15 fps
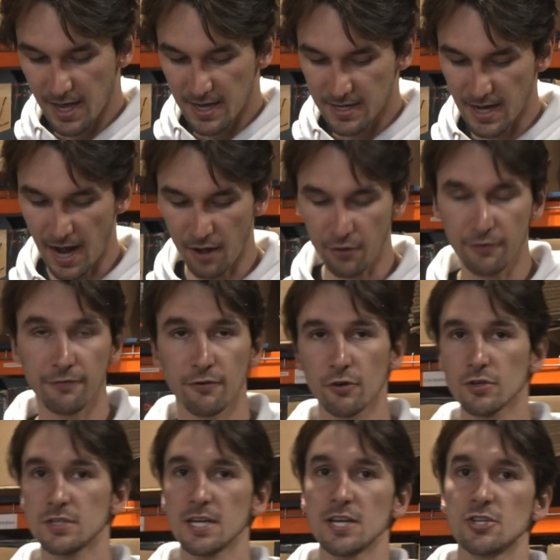Now, the
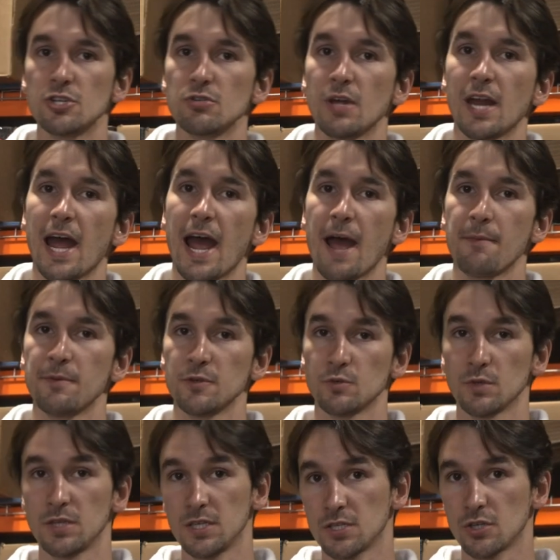first issue that happens
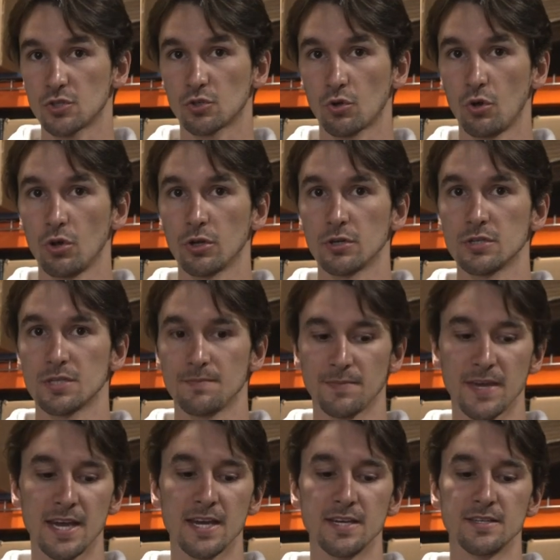with these controllers
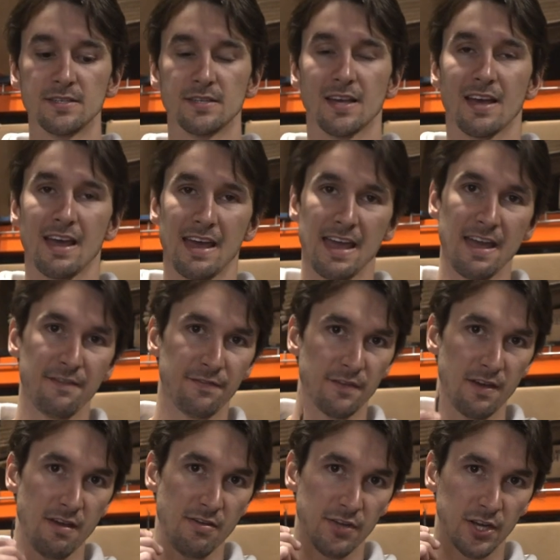is if
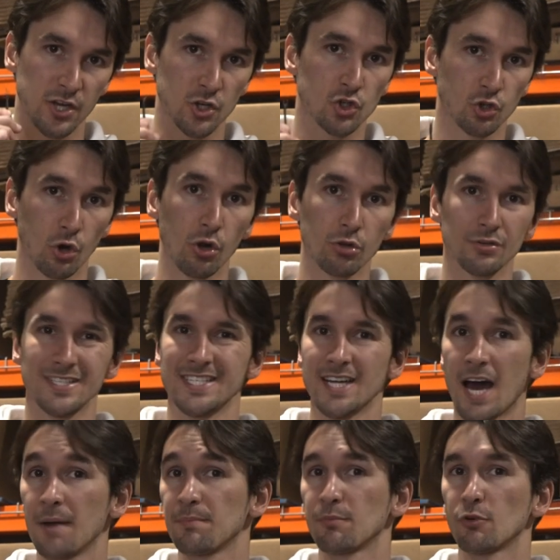the controller is
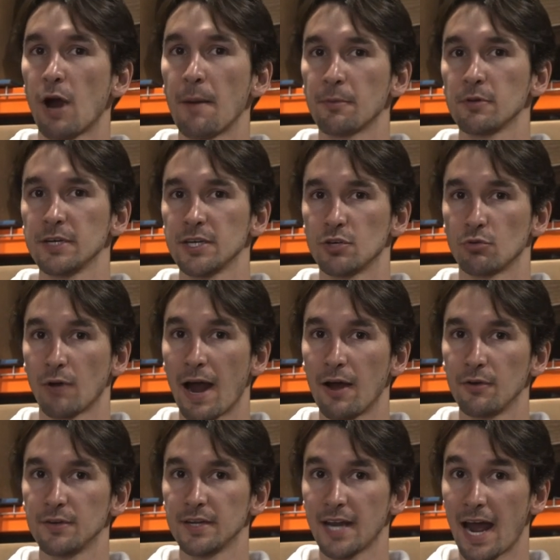not properly
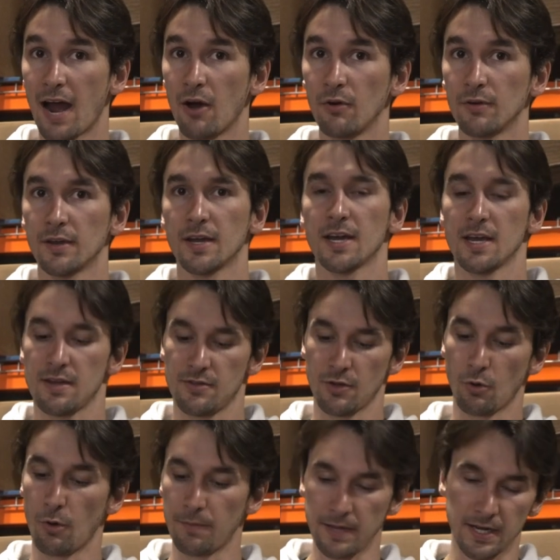grounded out, there
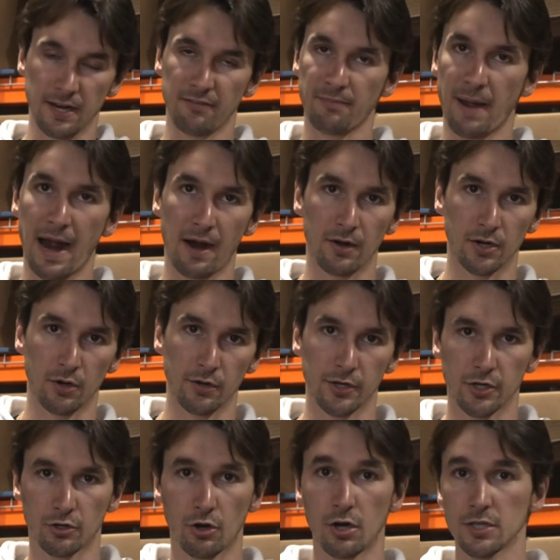won't be enough power going
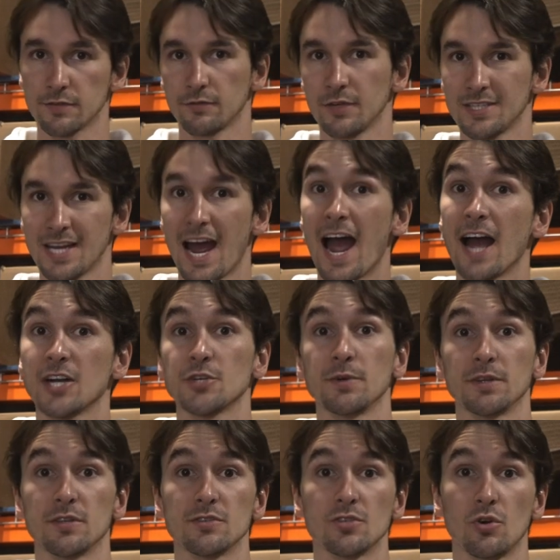across for it to
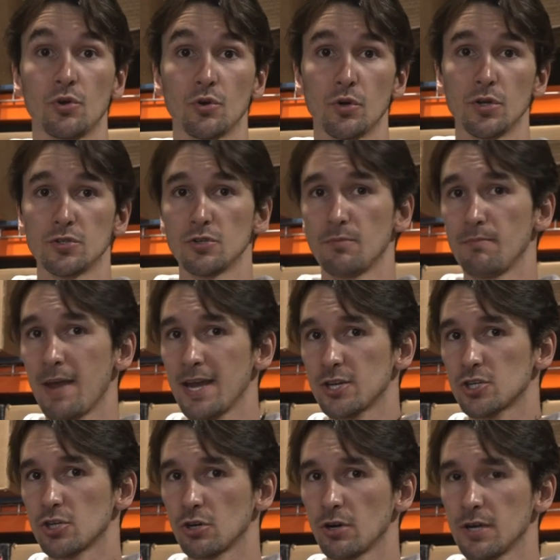actuate the solenoid. So make
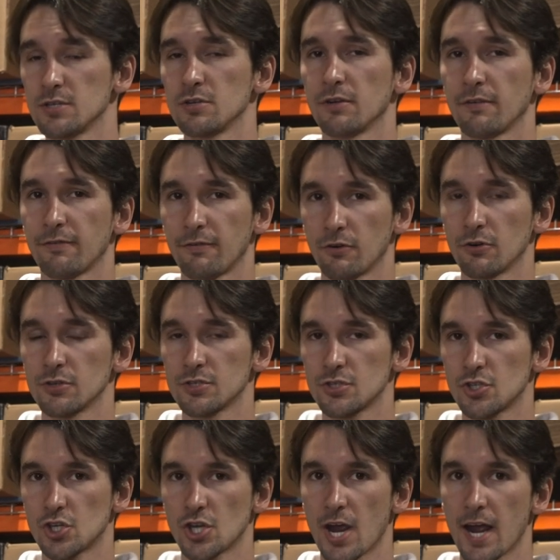sure as your first
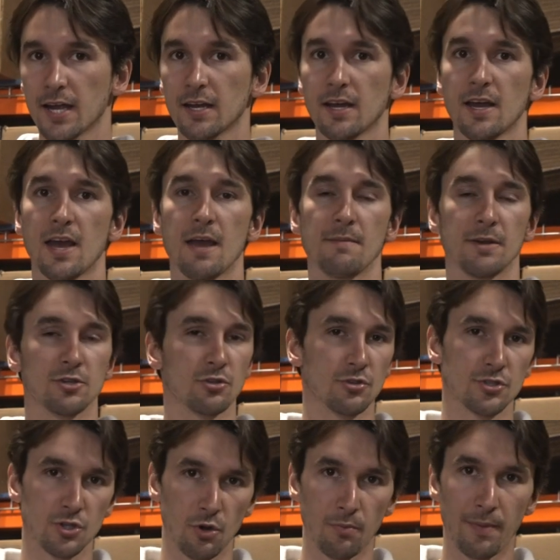check, make sure there's
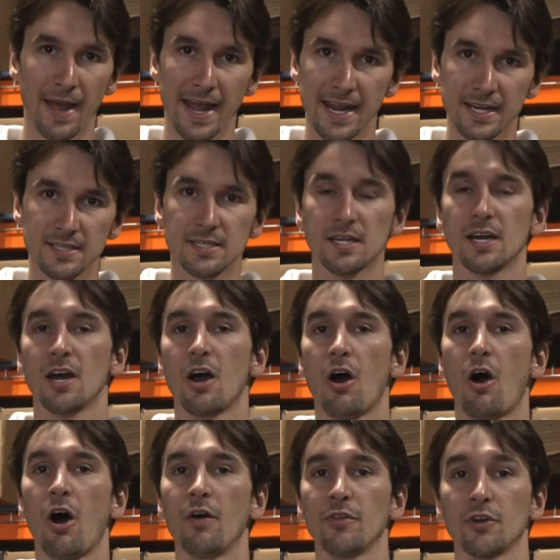no paint
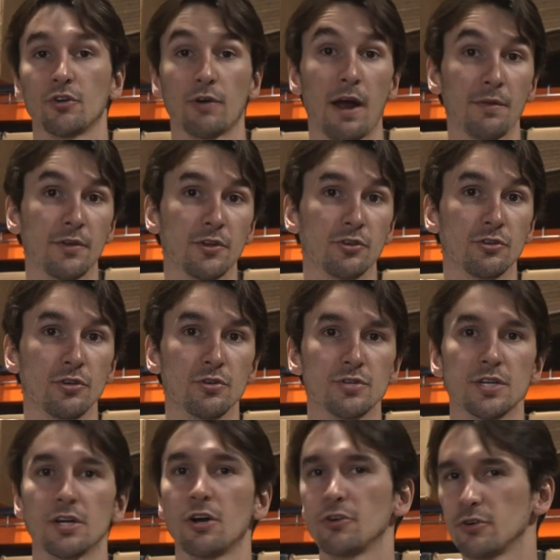on the ground that you're
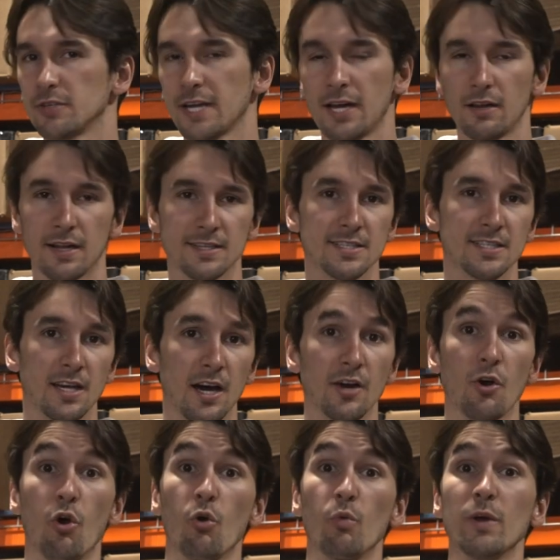using, on your taillight stud
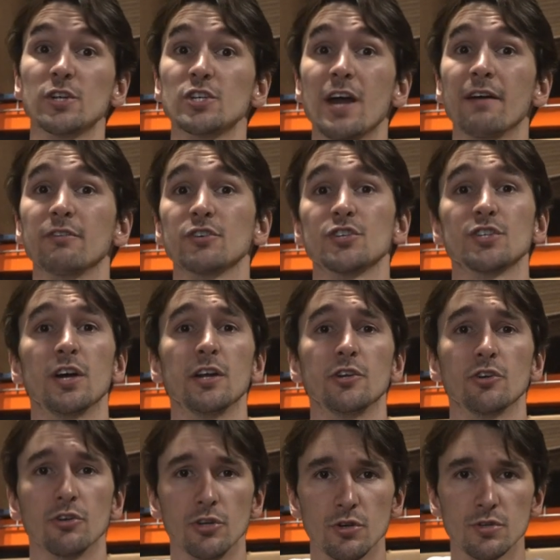or whichever stud
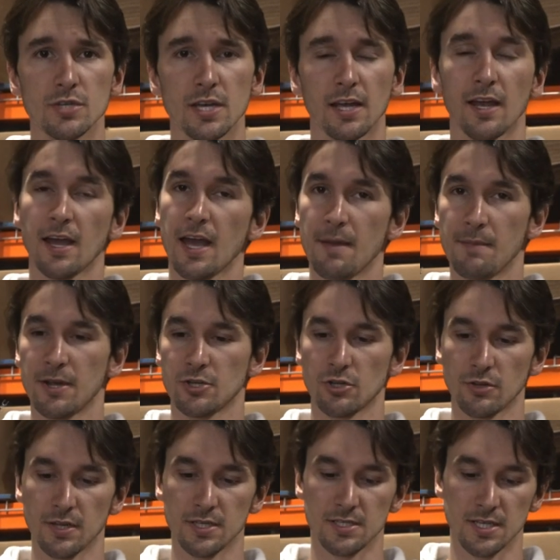you're using. Make sure
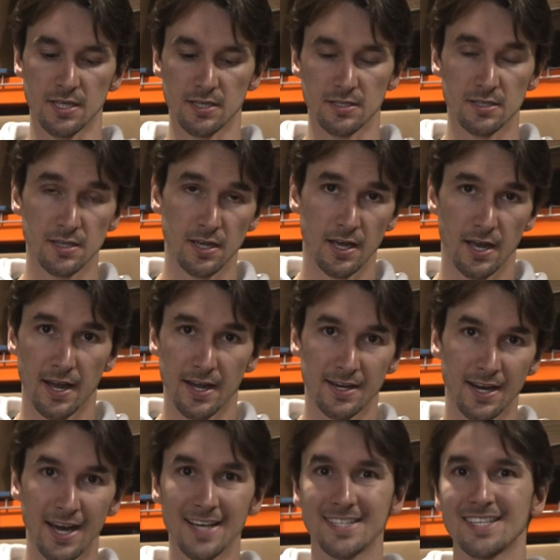this is
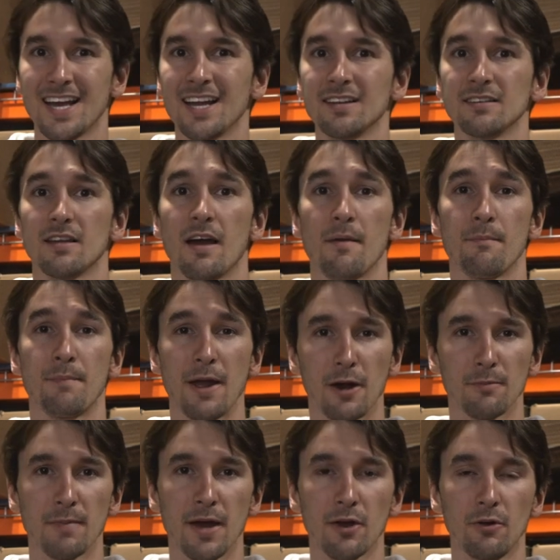nice and bare
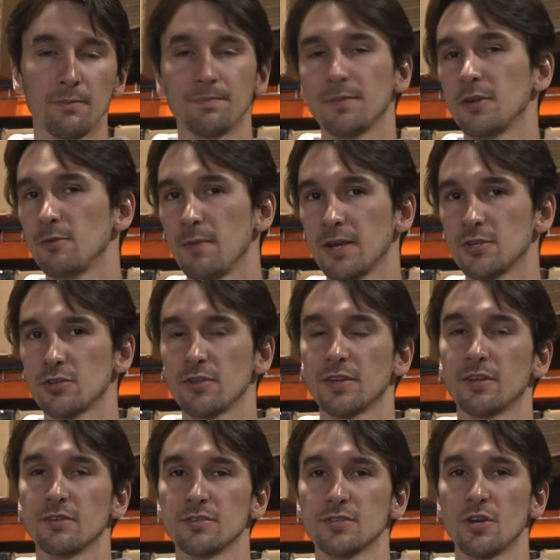metal. You make sure that
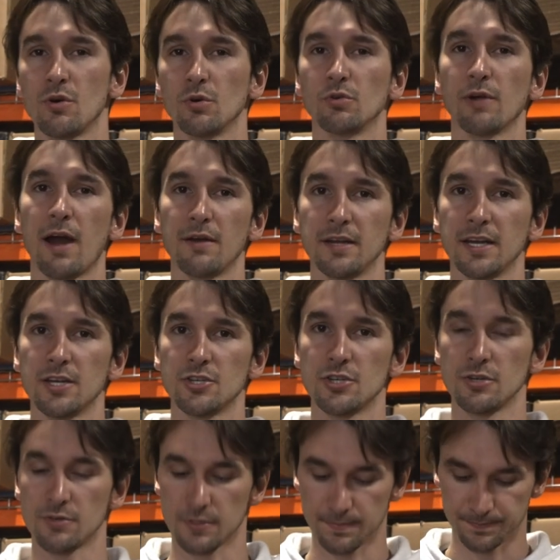there's no grounding
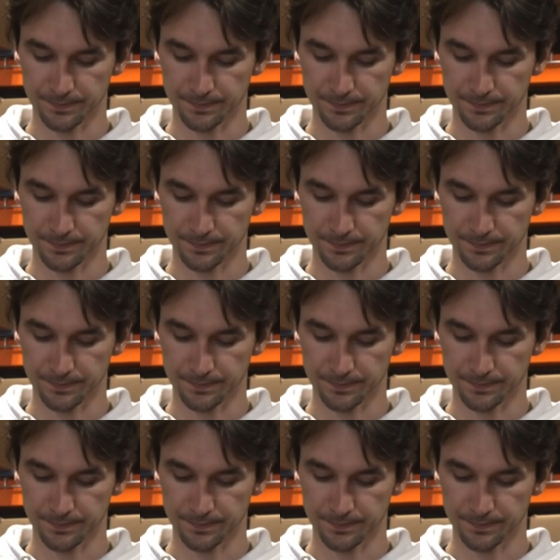issues.